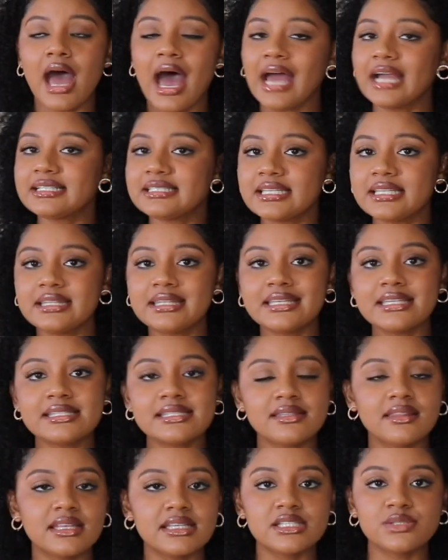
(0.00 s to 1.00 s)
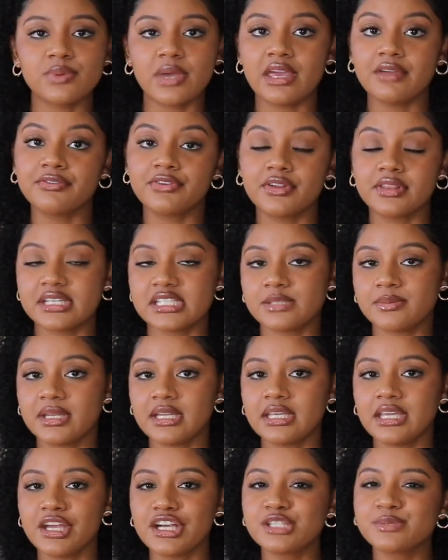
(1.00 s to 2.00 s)
I did this way for this
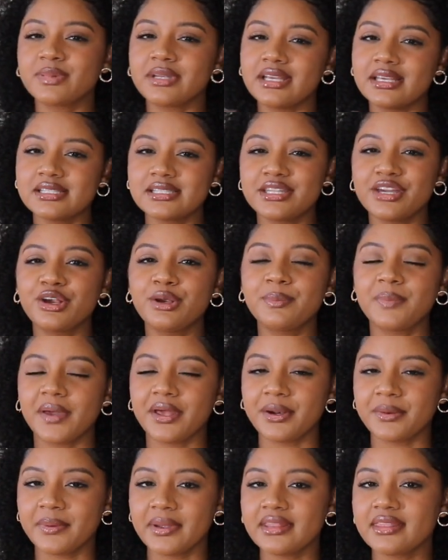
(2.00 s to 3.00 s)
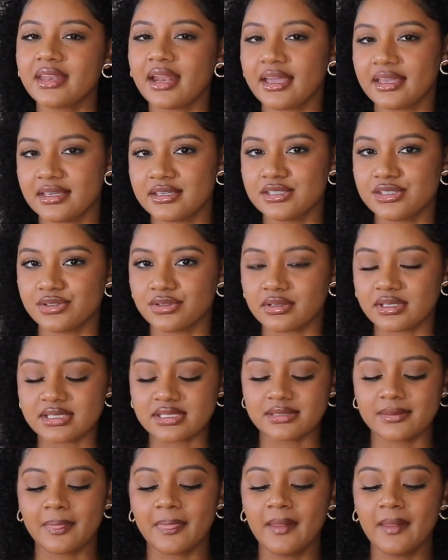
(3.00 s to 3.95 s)
many years, but is there a better way that I can do this?